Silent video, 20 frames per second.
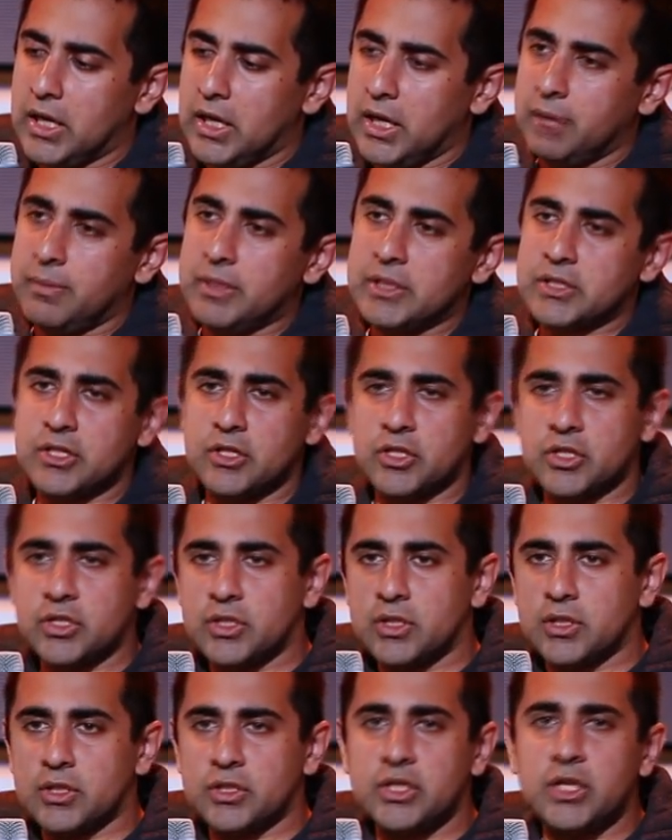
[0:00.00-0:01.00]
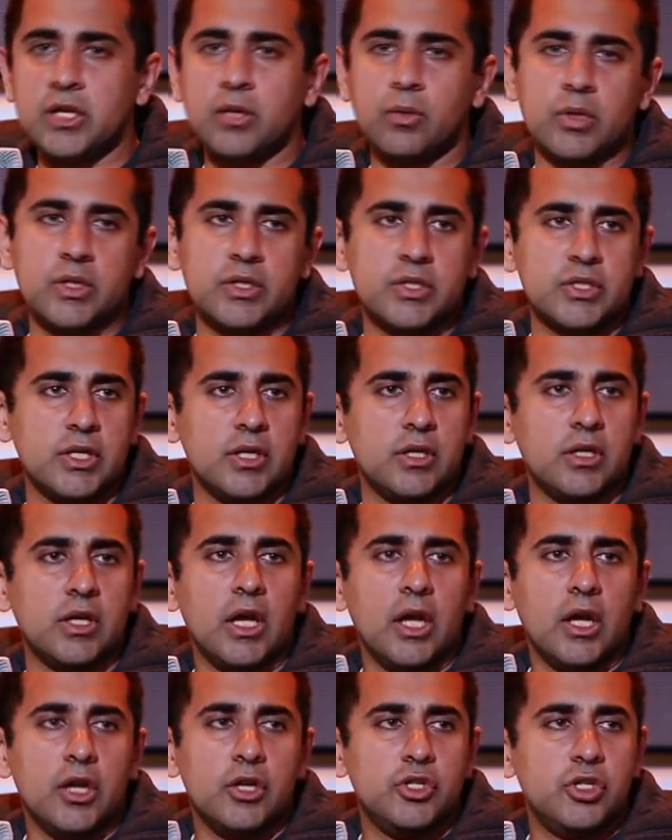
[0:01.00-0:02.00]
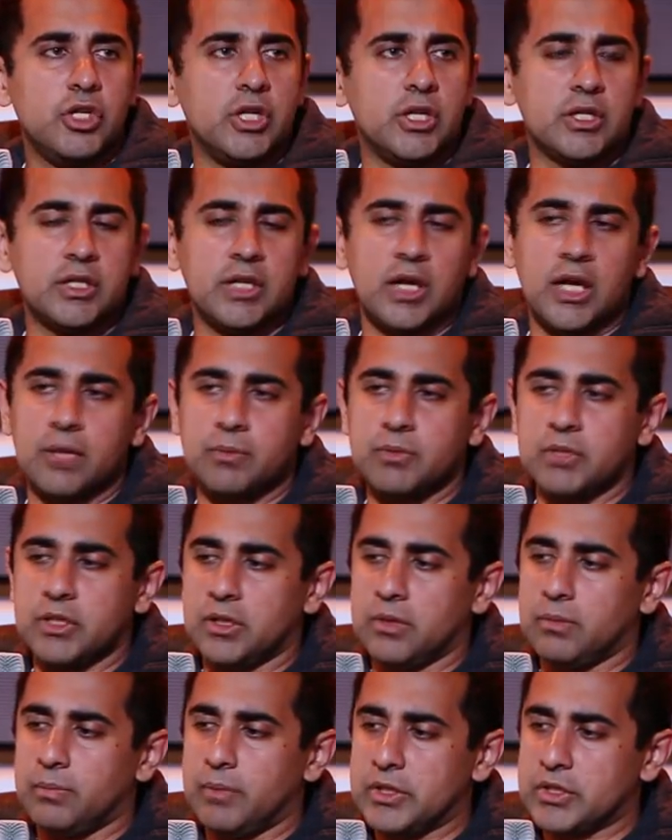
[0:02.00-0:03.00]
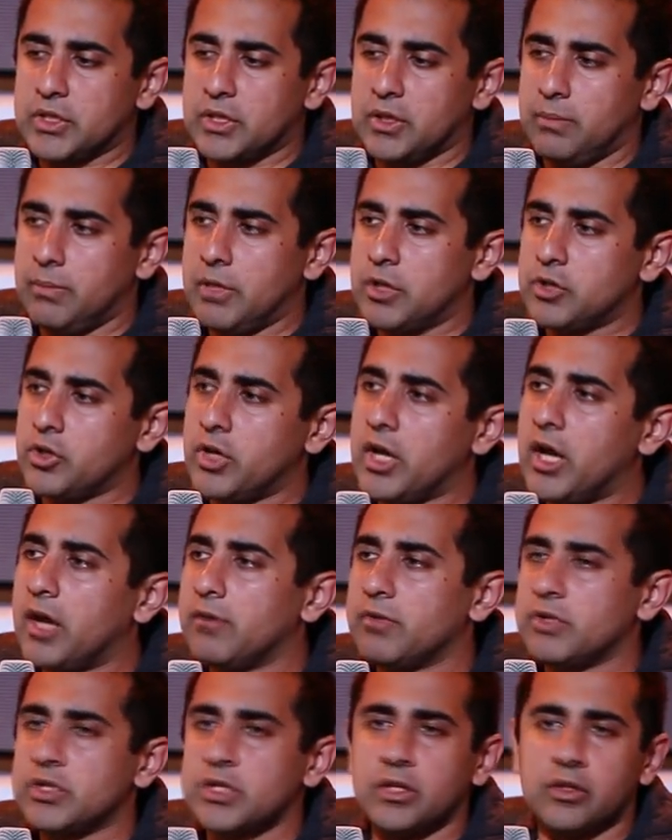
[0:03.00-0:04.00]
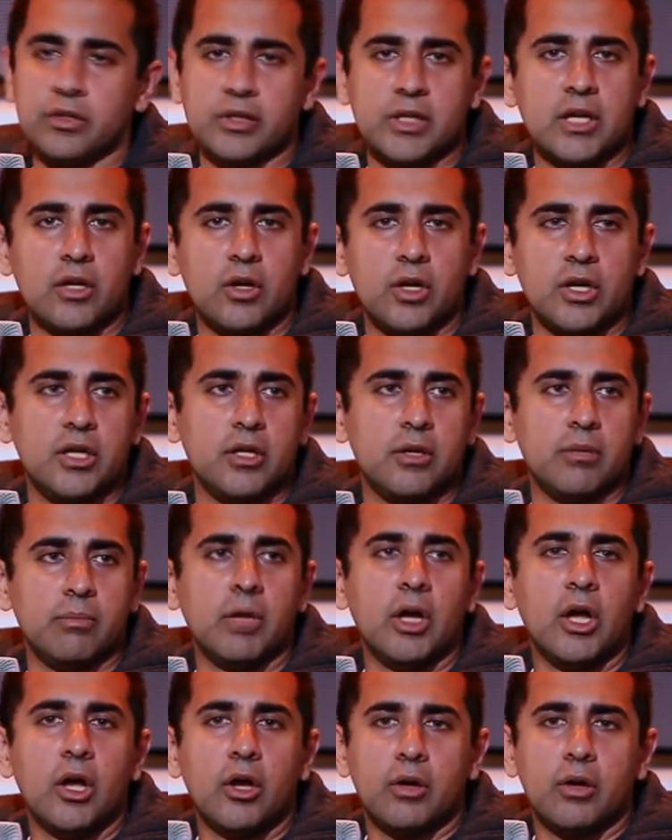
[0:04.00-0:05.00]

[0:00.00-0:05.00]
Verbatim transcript: and basically just sequenced and genotyped and basically measured every single thing on him